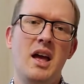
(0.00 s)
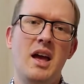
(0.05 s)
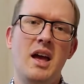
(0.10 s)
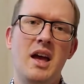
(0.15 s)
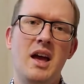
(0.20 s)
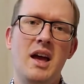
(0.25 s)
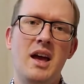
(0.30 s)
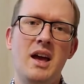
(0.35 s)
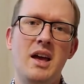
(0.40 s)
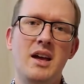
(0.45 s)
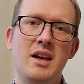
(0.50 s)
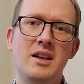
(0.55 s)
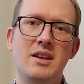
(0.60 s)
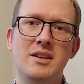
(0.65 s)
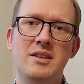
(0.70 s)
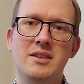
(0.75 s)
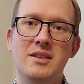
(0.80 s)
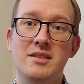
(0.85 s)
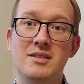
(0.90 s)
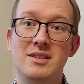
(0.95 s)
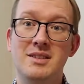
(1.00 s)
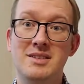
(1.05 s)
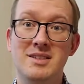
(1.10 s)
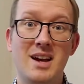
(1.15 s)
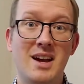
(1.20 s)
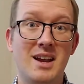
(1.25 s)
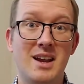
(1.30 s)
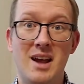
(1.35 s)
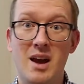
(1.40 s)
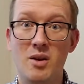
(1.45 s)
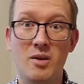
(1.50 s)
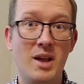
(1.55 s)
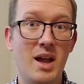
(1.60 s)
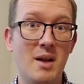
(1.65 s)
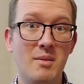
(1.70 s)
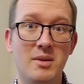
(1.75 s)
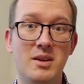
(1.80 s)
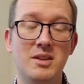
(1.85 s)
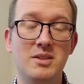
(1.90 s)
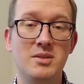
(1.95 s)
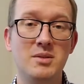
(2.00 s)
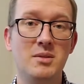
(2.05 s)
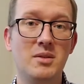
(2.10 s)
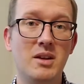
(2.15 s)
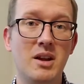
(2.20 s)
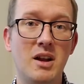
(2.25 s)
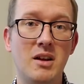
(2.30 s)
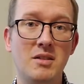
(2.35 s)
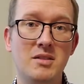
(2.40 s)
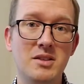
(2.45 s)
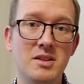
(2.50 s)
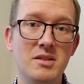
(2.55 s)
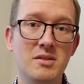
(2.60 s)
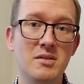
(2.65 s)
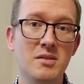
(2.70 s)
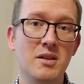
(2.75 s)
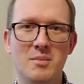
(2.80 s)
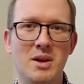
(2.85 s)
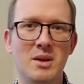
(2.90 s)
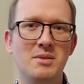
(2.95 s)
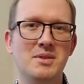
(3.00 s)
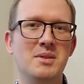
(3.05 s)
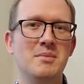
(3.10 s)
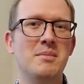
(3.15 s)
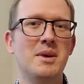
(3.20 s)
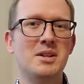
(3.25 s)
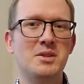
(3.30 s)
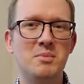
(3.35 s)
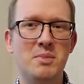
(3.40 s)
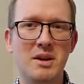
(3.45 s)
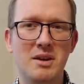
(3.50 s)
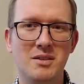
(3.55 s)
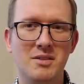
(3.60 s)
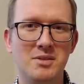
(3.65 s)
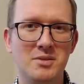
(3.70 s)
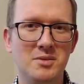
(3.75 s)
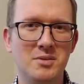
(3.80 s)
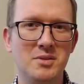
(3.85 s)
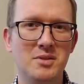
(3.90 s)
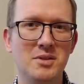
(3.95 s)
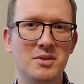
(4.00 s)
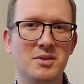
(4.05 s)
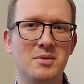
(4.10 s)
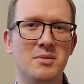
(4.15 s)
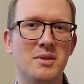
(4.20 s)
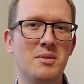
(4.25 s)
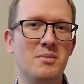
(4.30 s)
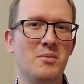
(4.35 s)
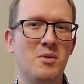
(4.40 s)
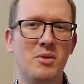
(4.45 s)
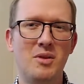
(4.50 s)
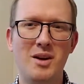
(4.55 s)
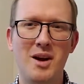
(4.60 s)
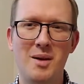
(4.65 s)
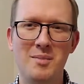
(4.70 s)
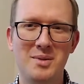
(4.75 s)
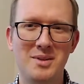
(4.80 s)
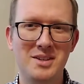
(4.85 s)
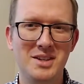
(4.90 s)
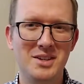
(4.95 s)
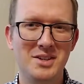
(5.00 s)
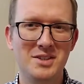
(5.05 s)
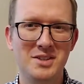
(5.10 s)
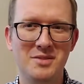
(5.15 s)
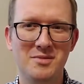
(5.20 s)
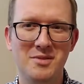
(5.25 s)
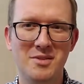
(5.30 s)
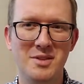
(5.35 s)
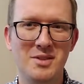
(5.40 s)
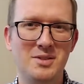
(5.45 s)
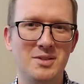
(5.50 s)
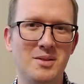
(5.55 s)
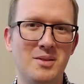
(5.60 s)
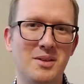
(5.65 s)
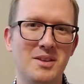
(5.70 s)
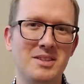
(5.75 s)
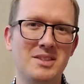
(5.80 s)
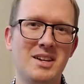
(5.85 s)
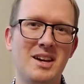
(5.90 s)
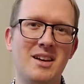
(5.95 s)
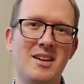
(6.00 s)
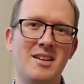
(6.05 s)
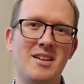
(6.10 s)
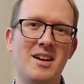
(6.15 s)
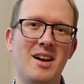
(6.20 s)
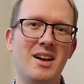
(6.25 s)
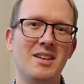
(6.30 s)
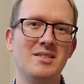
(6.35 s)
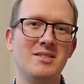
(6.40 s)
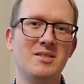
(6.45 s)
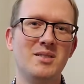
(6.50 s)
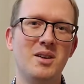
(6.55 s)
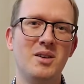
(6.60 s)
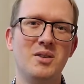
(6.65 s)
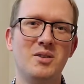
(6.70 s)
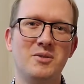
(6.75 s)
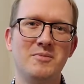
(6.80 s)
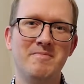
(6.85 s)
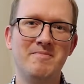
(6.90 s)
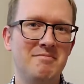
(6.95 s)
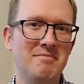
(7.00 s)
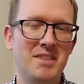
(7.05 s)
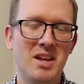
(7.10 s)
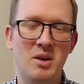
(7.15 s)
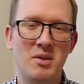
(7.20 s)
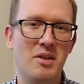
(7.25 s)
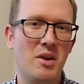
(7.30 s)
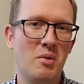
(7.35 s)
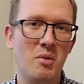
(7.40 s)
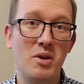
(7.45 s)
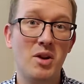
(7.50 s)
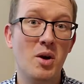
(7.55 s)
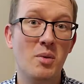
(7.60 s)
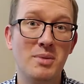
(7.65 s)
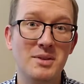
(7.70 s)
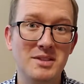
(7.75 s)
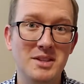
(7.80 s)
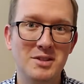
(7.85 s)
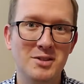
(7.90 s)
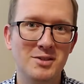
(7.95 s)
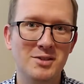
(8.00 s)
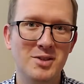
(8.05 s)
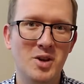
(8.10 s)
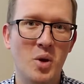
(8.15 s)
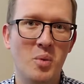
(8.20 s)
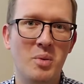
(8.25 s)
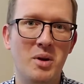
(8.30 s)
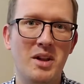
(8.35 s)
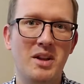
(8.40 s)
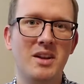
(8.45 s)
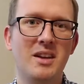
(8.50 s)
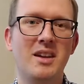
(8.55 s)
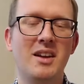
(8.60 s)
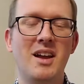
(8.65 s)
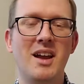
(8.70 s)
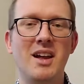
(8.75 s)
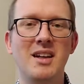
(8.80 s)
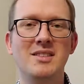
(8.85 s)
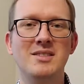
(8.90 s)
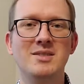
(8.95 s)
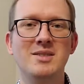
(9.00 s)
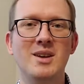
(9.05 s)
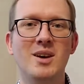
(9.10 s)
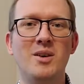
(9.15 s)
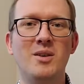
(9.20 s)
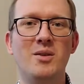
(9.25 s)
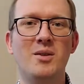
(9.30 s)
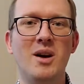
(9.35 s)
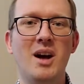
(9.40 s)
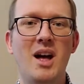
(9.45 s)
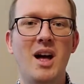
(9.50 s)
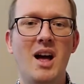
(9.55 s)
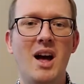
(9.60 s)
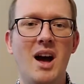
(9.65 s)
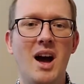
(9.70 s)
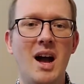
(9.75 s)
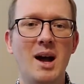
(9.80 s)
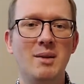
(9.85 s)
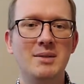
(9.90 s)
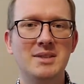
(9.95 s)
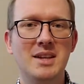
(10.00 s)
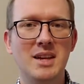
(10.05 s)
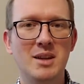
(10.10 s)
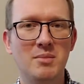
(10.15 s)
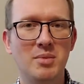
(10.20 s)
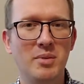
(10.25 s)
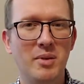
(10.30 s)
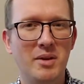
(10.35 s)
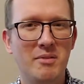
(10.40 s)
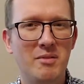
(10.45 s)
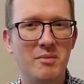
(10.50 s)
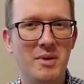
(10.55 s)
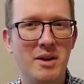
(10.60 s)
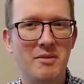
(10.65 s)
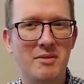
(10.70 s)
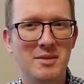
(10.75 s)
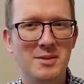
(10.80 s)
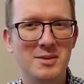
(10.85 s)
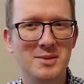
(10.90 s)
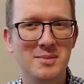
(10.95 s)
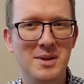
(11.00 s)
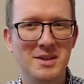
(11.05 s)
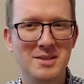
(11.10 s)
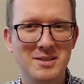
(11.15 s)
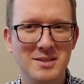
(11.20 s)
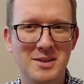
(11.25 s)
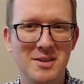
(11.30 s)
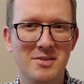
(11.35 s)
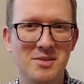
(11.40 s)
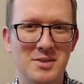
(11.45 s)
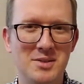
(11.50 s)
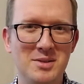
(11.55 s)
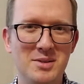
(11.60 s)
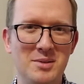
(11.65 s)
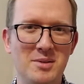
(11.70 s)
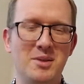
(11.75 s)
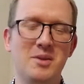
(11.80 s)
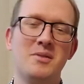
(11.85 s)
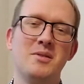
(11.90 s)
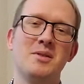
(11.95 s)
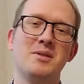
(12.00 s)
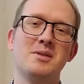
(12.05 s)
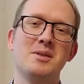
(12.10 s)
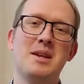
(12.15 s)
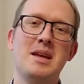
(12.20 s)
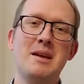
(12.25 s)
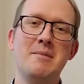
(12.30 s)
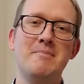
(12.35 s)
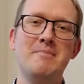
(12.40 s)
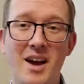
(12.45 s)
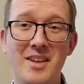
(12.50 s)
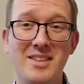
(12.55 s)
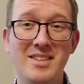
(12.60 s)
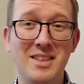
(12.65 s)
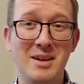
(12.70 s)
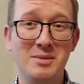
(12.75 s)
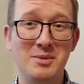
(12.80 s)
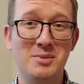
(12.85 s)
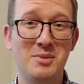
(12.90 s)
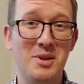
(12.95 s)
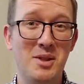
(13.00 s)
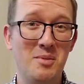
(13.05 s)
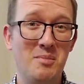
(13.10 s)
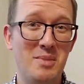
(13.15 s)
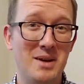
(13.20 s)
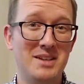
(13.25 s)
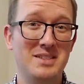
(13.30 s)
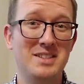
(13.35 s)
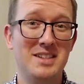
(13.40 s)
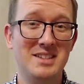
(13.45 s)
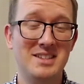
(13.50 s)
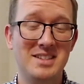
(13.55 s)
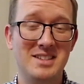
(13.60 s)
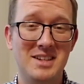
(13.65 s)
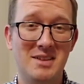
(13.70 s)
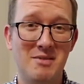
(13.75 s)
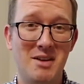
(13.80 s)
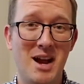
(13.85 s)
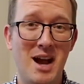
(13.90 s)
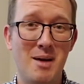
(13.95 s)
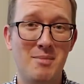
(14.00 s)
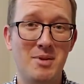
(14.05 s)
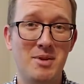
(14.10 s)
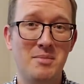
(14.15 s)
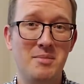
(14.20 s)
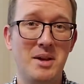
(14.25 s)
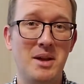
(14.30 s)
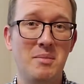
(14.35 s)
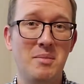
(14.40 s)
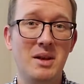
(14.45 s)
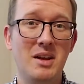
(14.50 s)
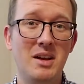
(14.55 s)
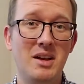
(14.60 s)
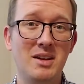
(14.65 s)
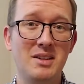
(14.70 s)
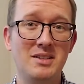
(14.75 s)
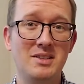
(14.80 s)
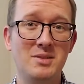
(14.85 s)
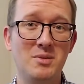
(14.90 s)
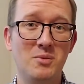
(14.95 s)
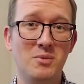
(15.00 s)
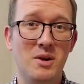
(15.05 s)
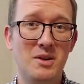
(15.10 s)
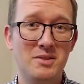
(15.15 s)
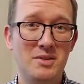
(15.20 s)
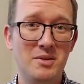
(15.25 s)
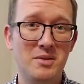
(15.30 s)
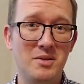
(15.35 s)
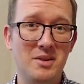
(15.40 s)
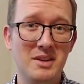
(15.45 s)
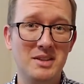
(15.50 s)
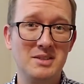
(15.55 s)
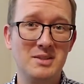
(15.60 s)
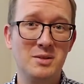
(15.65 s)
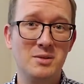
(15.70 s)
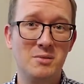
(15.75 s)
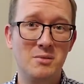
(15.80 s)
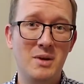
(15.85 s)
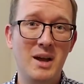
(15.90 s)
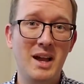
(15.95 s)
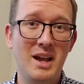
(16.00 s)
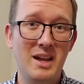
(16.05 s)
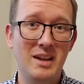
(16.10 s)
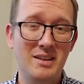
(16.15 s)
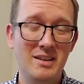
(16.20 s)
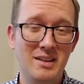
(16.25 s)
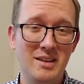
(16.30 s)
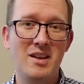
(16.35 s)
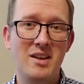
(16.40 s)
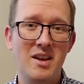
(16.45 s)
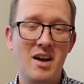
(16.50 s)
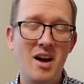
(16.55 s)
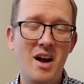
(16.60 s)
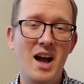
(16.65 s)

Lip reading: and decided, okay, I'm going to tutor here too. But it was a much bigger school with more competition for the tutoring center. And so there were no positions open. And so I was unemployed for my first semester at this new university. I think that was one of the best things that's ever happened to me, because while tutoring is great, not